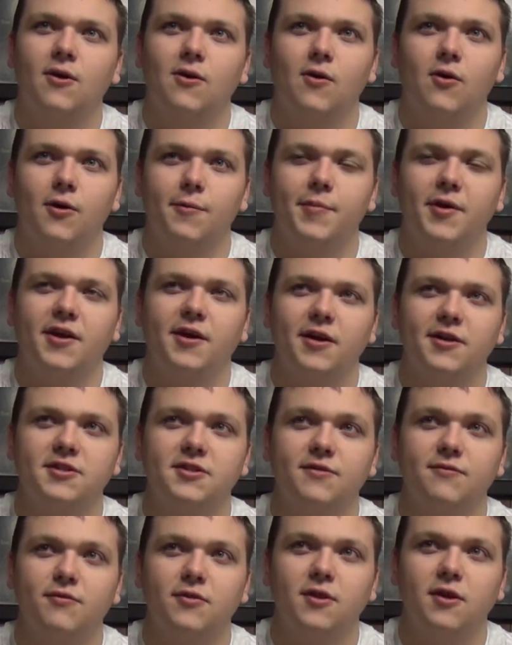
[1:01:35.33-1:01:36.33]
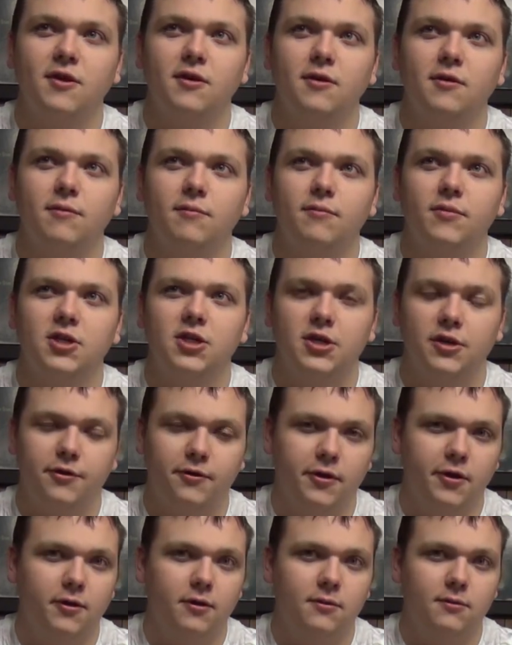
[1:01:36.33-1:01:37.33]
or because of the
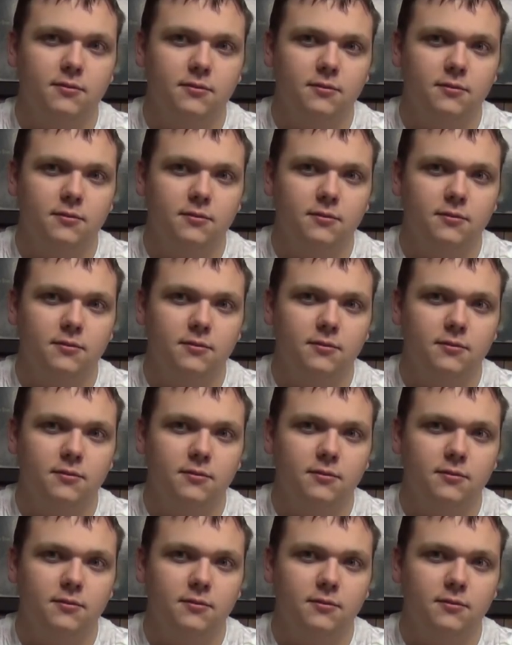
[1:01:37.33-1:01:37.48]
material.